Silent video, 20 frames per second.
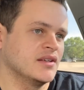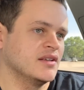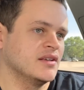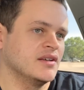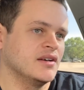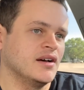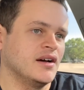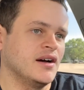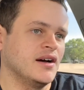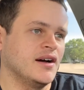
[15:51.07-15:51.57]

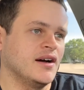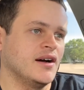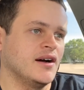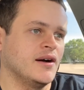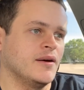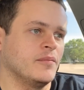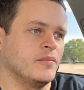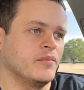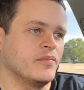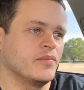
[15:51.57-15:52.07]

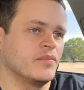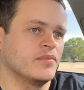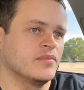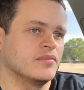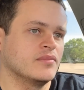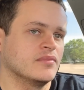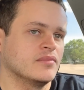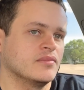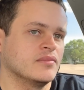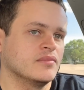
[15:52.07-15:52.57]

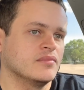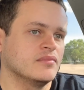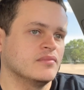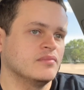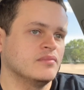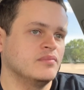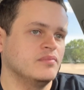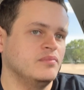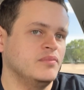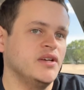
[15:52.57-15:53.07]

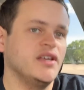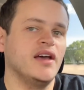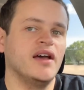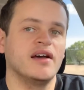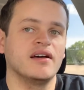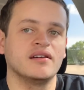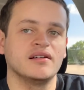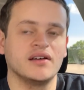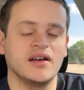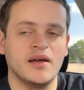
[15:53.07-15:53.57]
but yeah,